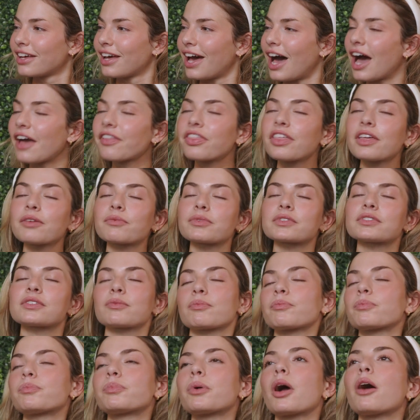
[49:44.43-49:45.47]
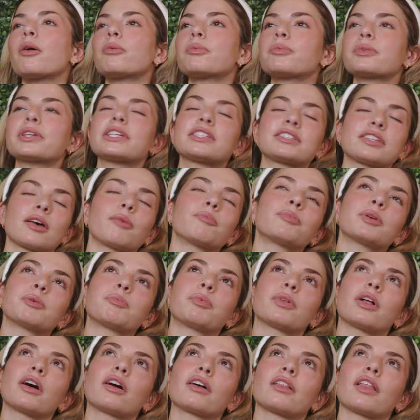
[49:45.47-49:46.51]
I think probably people some
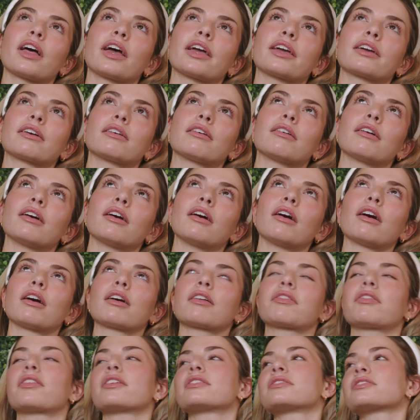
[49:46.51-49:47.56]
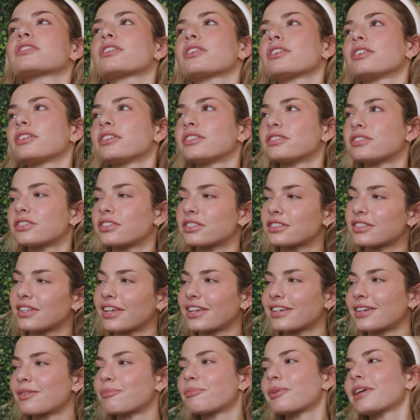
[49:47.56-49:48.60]
people are like, "Ugh, this girl is just
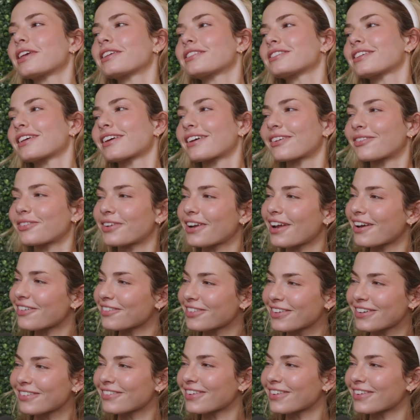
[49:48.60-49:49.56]
like a basic whatever,